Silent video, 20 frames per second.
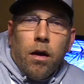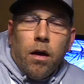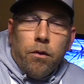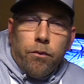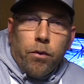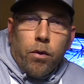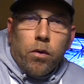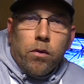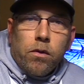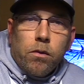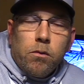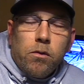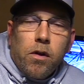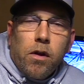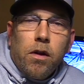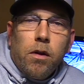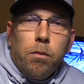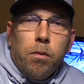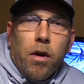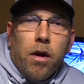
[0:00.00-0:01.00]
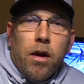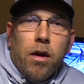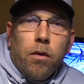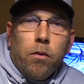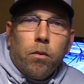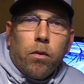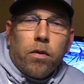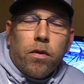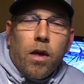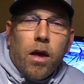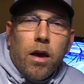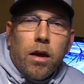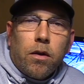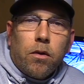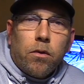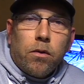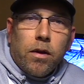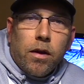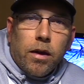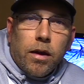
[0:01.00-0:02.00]
Hi folks, I'm JD Pyatt with
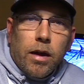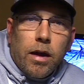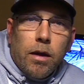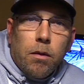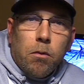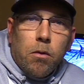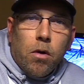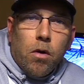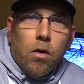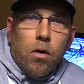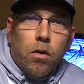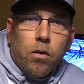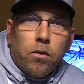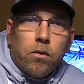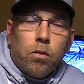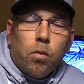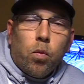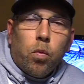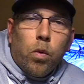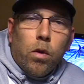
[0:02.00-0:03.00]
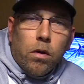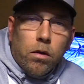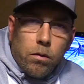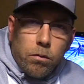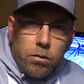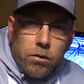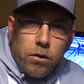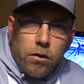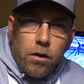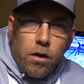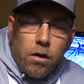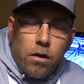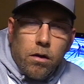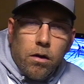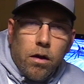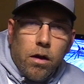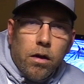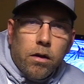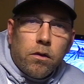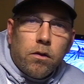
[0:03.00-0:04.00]
ICOtec Game Calls. Welcome to the
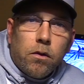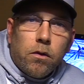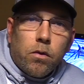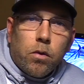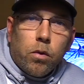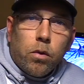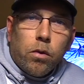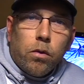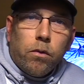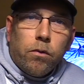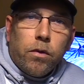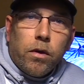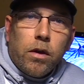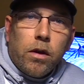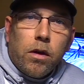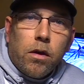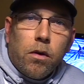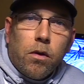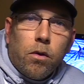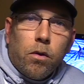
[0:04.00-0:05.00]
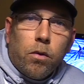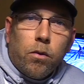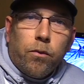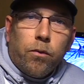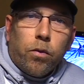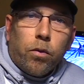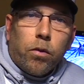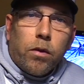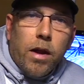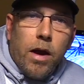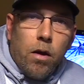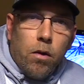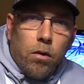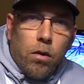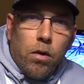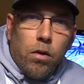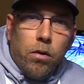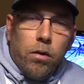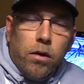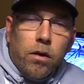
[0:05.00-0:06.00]
online tutorial video for
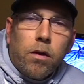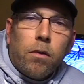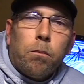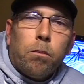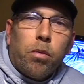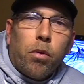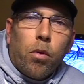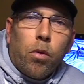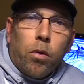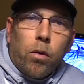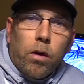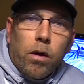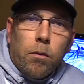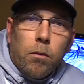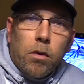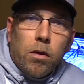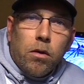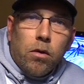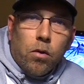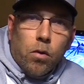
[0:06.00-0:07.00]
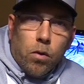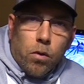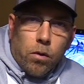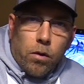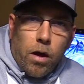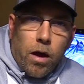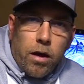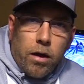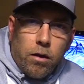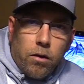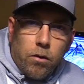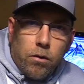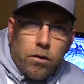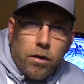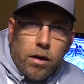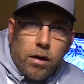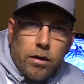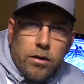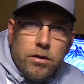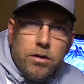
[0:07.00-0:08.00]
downloading and programming your
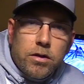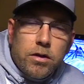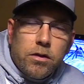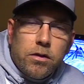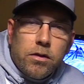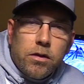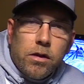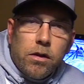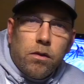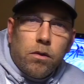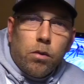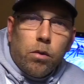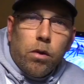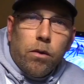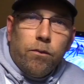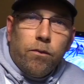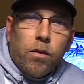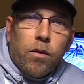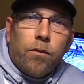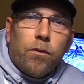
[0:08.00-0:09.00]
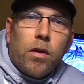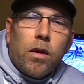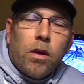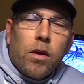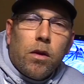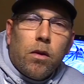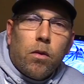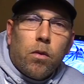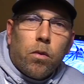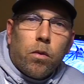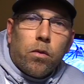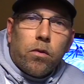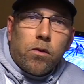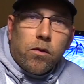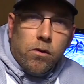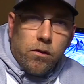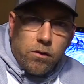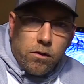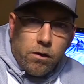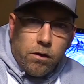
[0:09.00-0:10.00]
ICOtec GC350 or
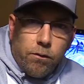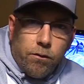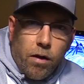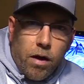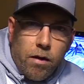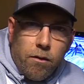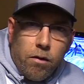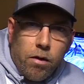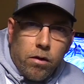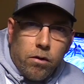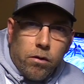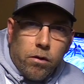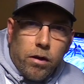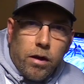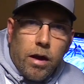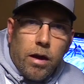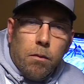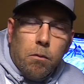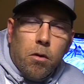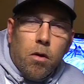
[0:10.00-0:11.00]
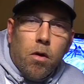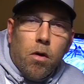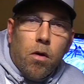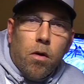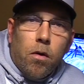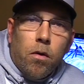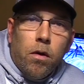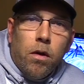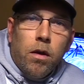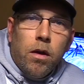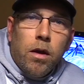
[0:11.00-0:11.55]
GC500 game call.